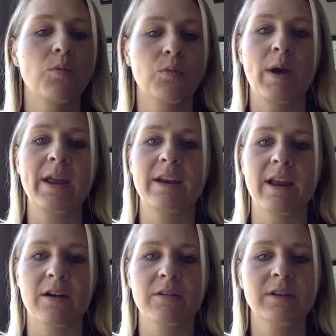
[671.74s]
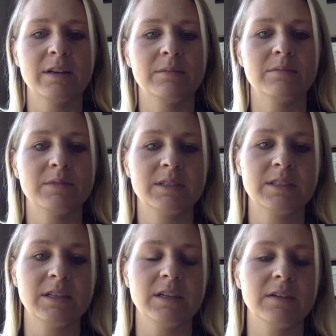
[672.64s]
wait it out and
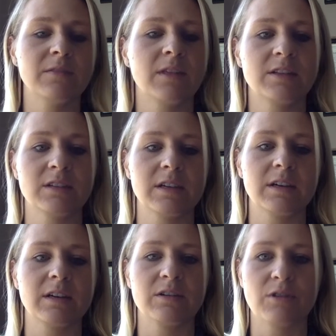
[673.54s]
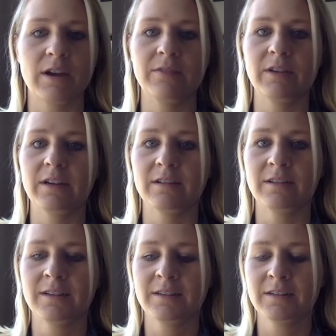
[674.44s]
see if that's like a craving
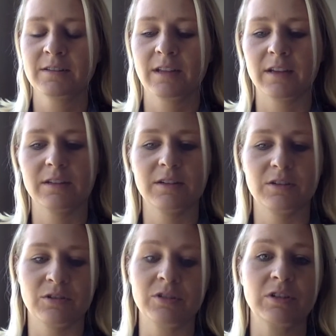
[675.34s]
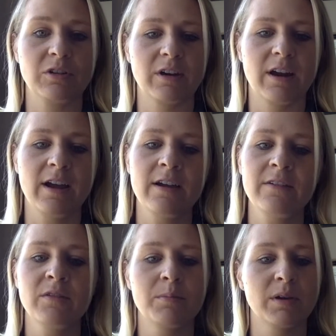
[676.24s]
that you're still going to have.
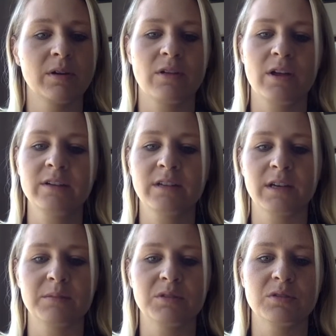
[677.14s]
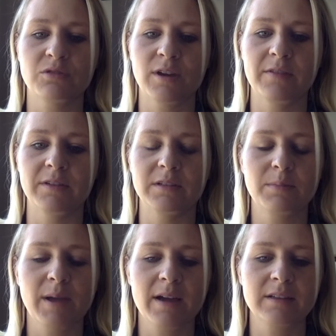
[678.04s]
But a lot of times those cravings
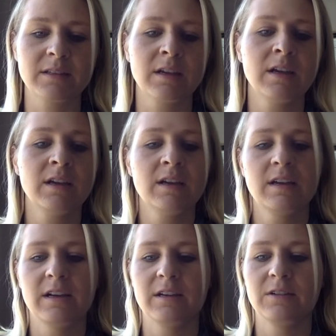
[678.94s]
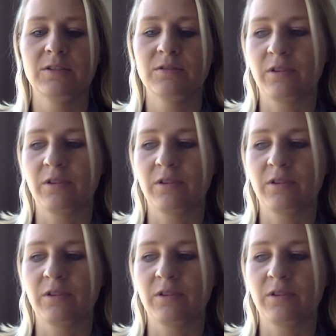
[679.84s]
pass, and